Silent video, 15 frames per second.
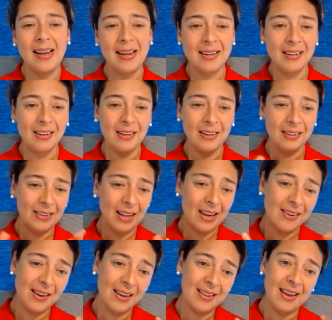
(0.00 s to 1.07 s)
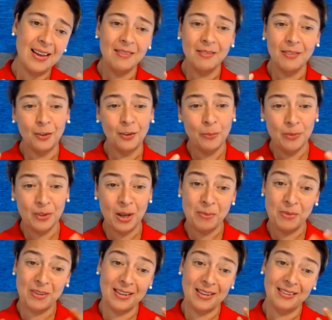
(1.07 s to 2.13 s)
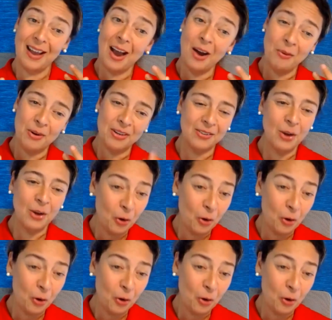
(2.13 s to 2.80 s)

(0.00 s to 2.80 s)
and data that sometimes it's ours,